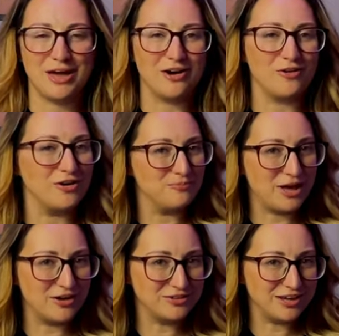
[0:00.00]
out on
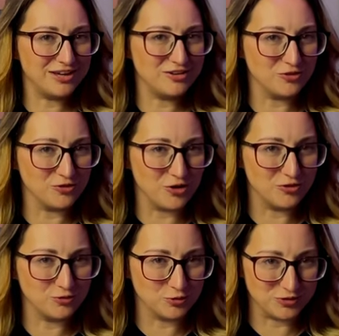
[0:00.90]
Paldea
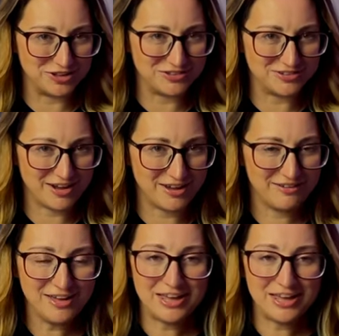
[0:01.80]
Evolved release day.